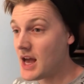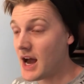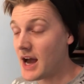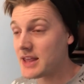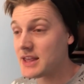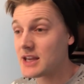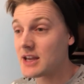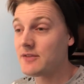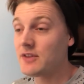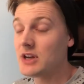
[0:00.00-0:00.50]

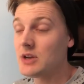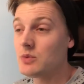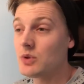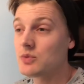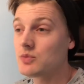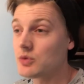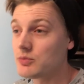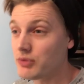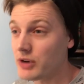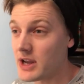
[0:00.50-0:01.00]
I think if
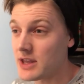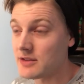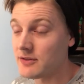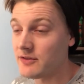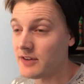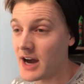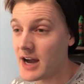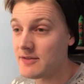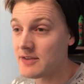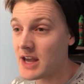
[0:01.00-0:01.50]
anyone would break the
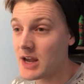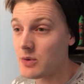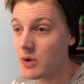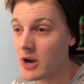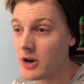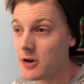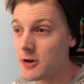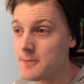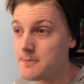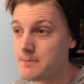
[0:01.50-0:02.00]
5K
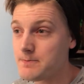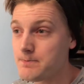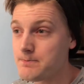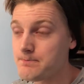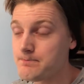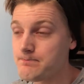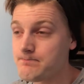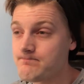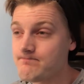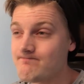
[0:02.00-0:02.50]
record,
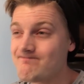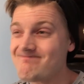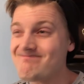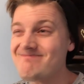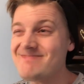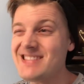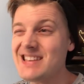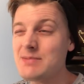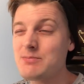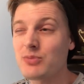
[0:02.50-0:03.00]

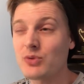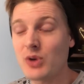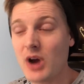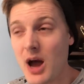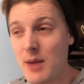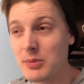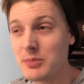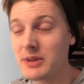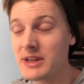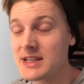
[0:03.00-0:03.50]

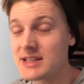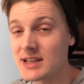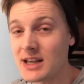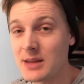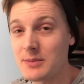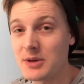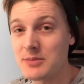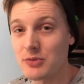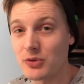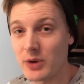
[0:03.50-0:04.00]
probably
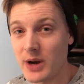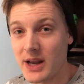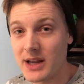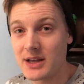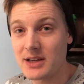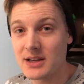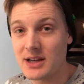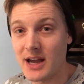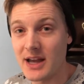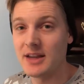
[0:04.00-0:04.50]
Salomon
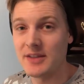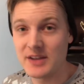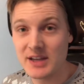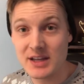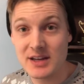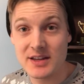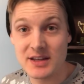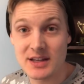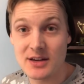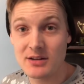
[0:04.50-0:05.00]
Barega. At
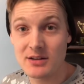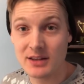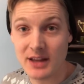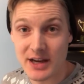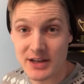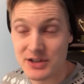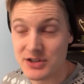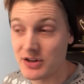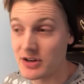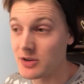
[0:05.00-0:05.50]
the end of the year
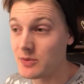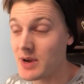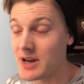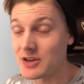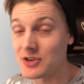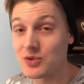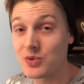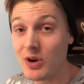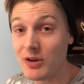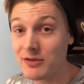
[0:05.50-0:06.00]
last year, he
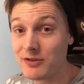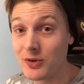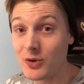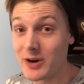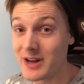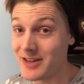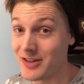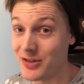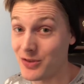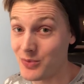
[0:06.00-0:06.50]
ran a
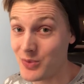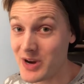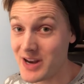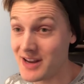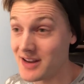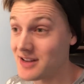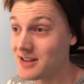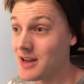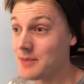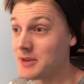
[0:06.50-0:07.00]

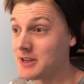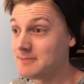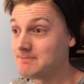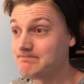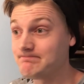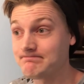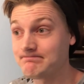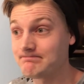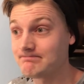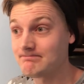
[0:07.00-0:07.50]
12.43. I
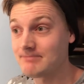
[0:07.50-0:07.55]
mean,